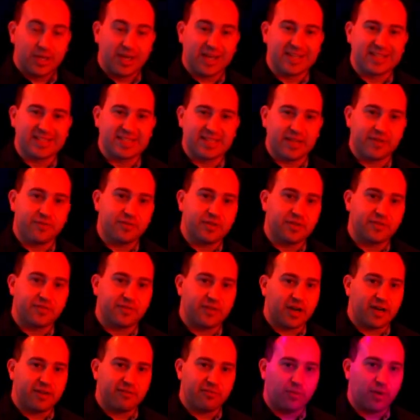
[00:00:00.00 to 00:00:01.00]
a
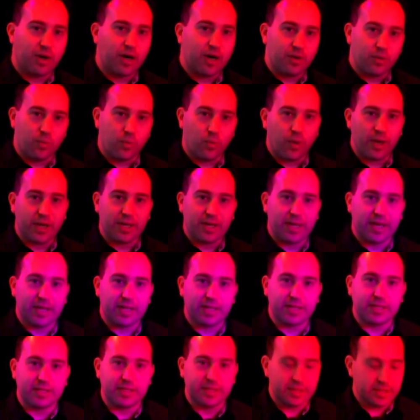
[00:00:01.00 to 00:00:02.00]
75 watt white
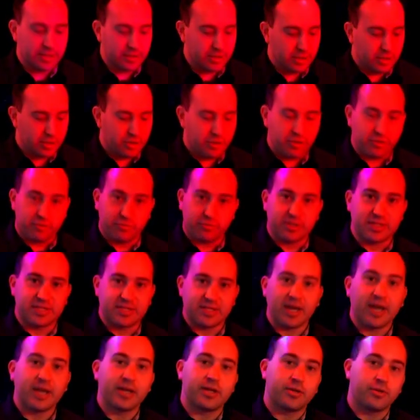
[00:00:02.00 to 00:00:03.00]
LED,
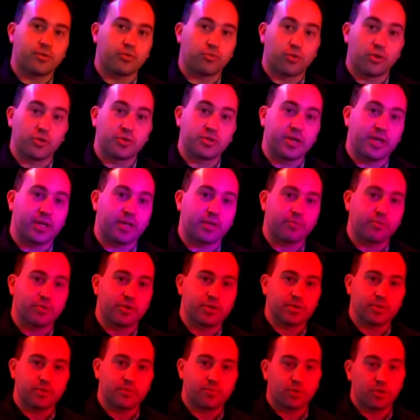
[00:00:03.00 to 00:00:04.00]
three-sided rotating
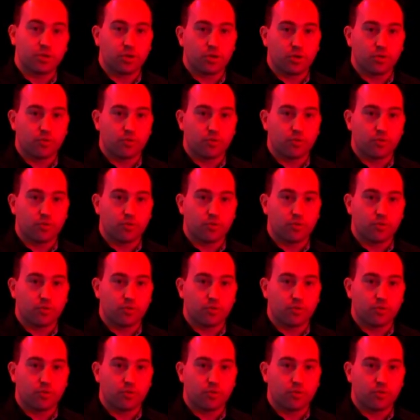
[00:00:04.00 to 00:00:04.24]
prism,